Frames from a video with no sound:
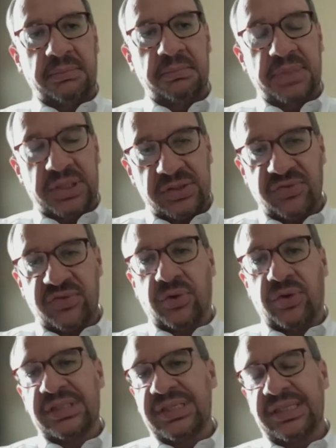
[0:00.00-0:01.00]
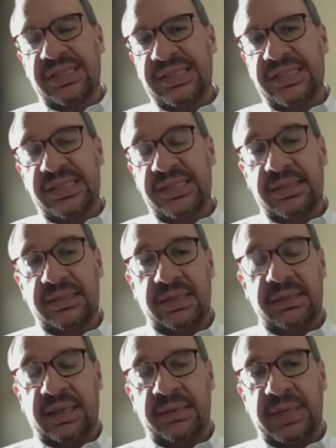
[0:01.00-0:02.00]
because of course there's
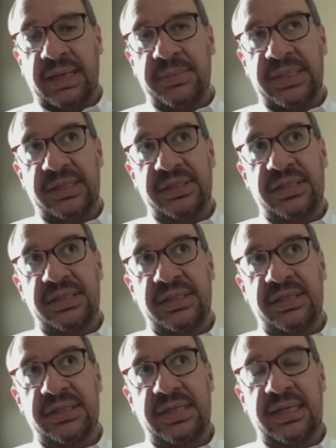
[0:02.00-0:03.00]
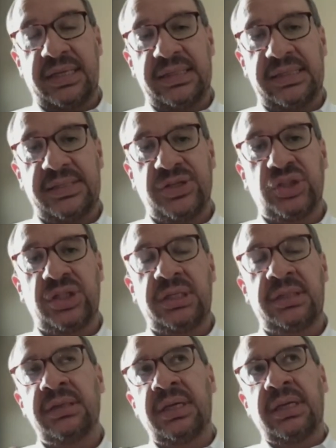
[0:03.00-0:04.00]
a
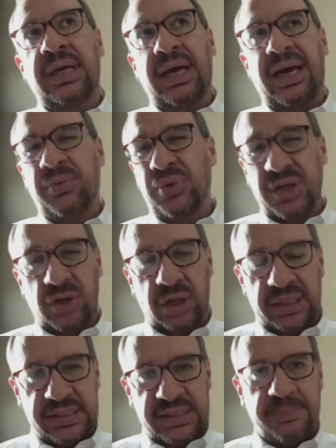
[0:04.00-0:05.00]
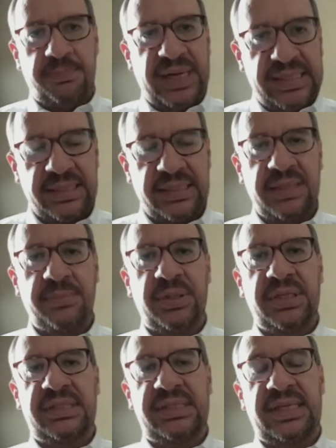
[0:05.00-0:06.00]
certain, I wouldn't call it simplicity, but
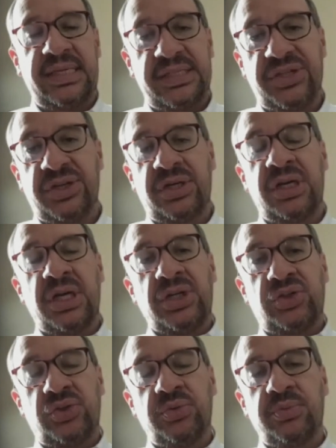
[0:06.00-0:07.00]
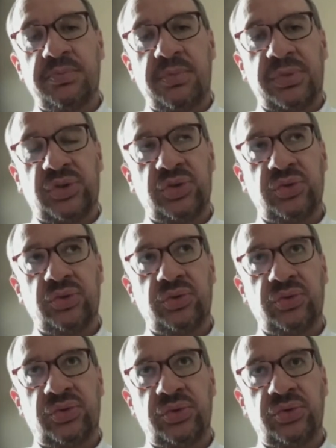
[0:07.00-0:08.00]
it's easier
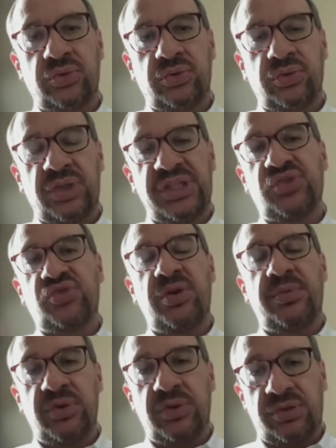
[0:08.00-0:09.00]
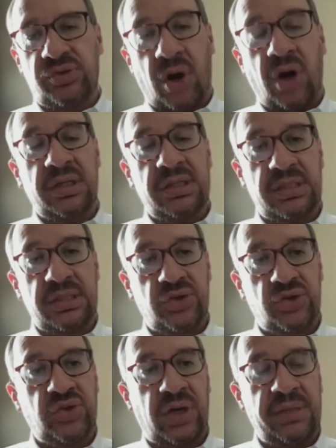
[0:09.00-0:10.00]
to distribute drugs
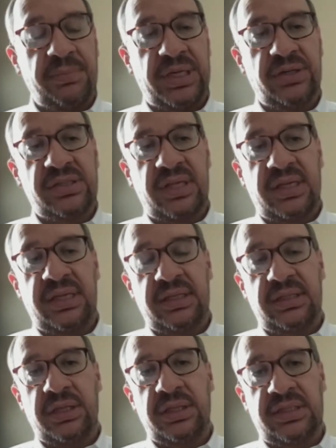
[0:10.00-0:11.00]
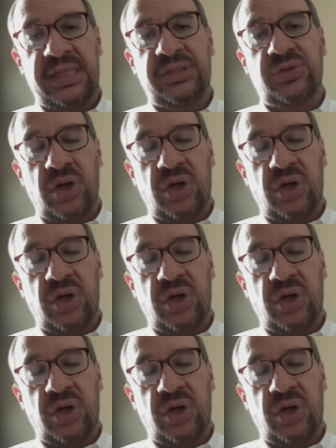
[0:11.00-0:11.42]
usually because they do